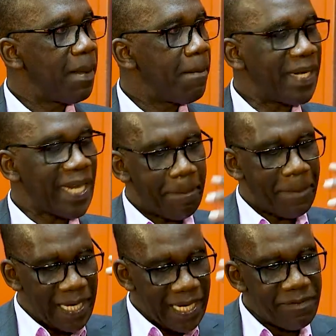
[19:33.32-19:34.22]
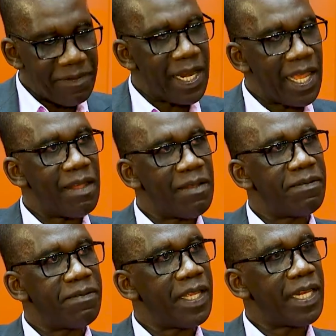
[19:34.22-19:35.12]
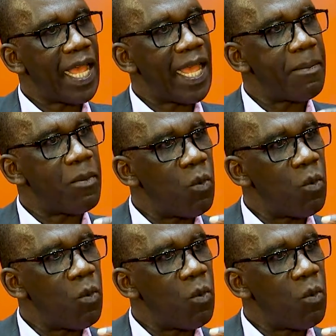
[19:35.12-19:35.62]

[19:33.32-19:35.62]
But I believe enough that I am